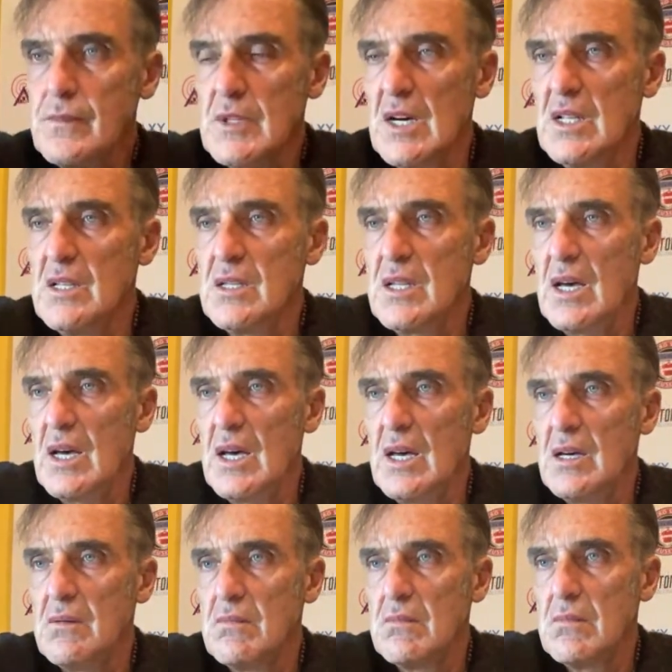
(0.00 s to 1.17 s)
And
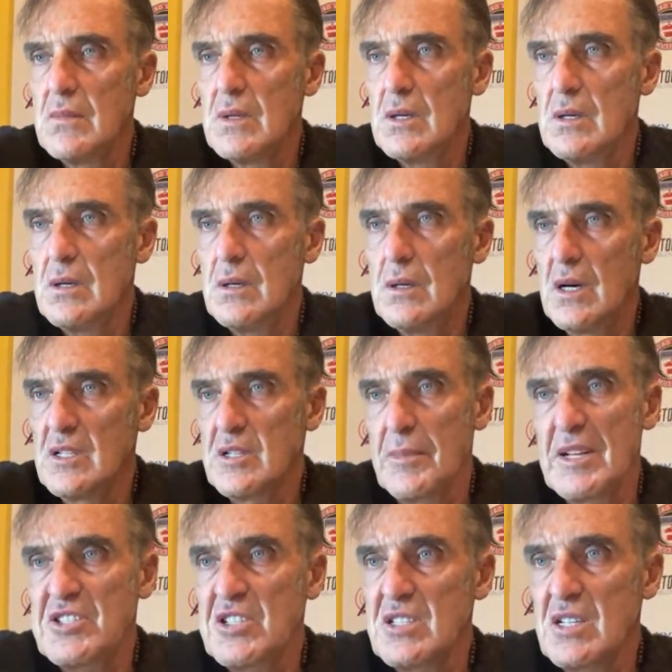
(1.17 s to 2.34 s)
as I
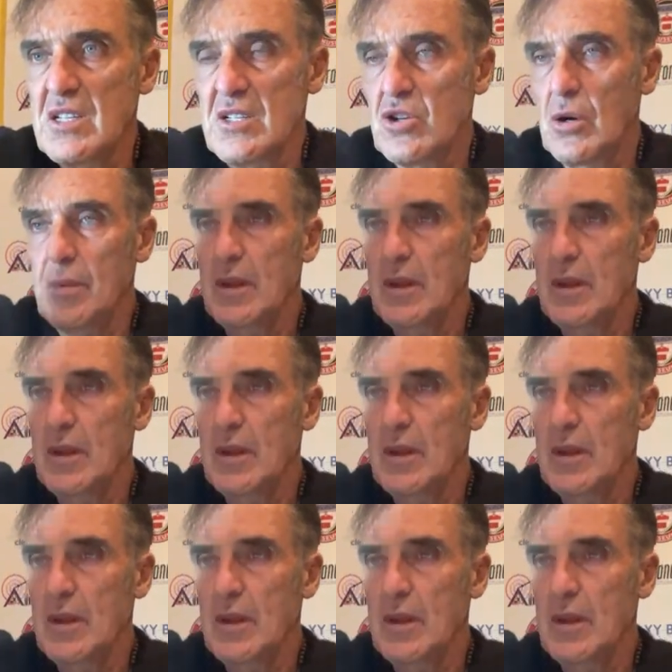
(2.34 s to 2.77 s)
mentioned at the top of